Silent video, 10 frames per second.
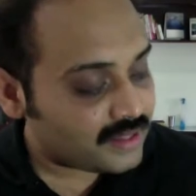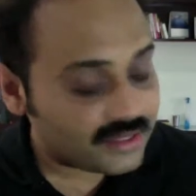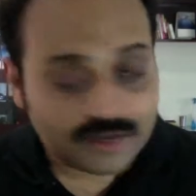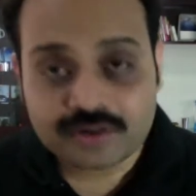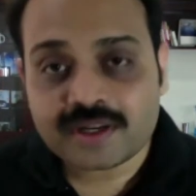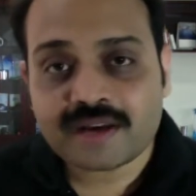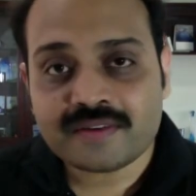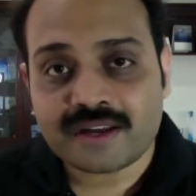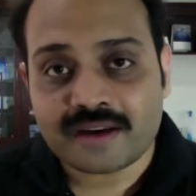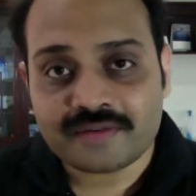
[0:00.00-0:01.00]
They don't have
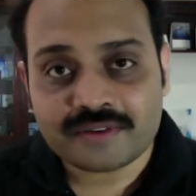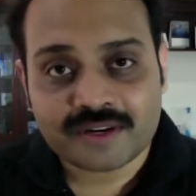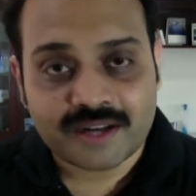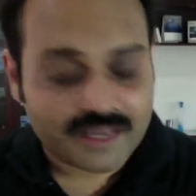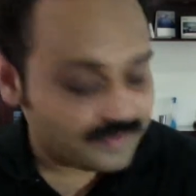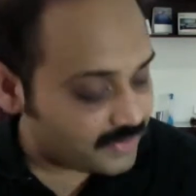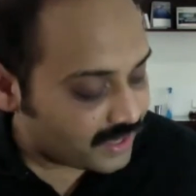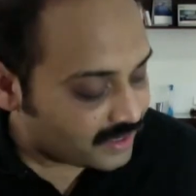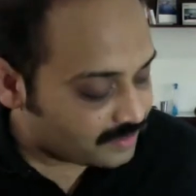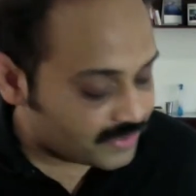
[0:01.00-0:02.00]
an app for an iPad,